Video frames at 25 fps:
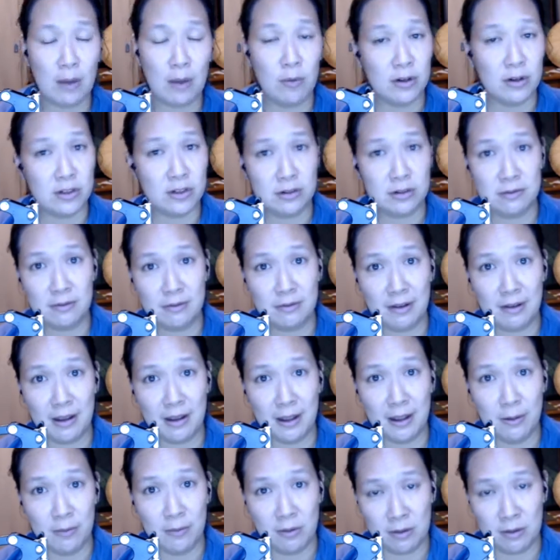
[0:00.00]
which
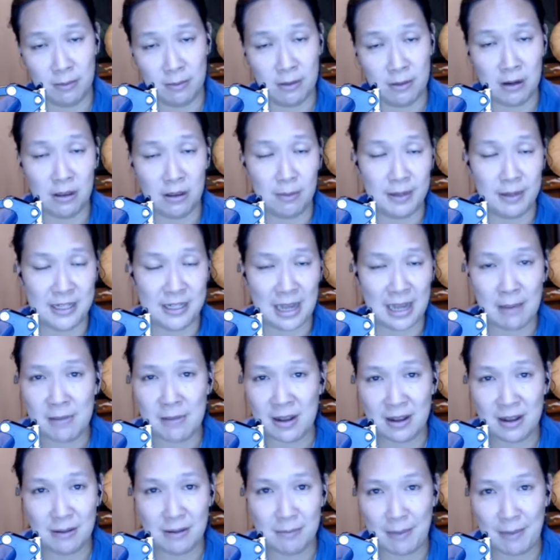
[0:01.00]
we're in the middle of the
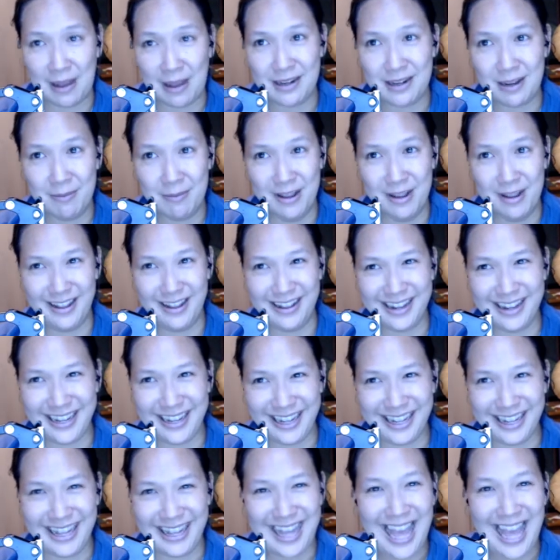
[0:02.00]

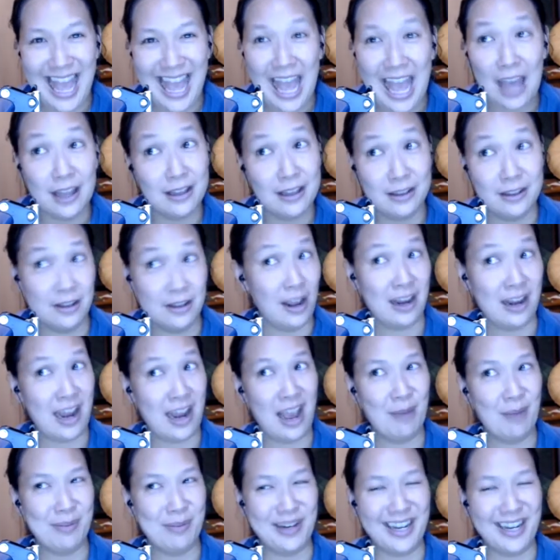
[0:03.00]
pandemic, not
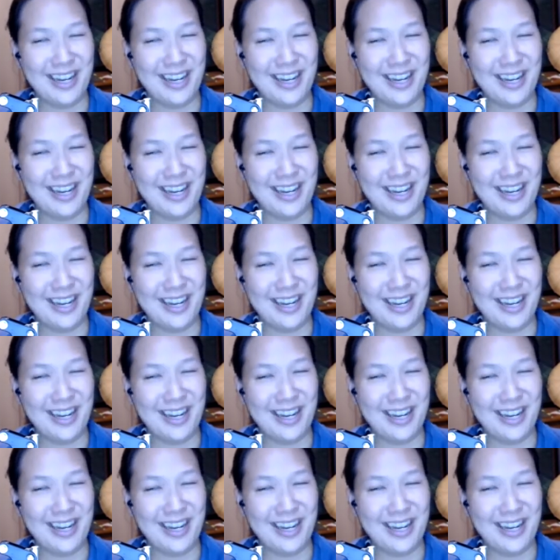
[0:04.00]
happening.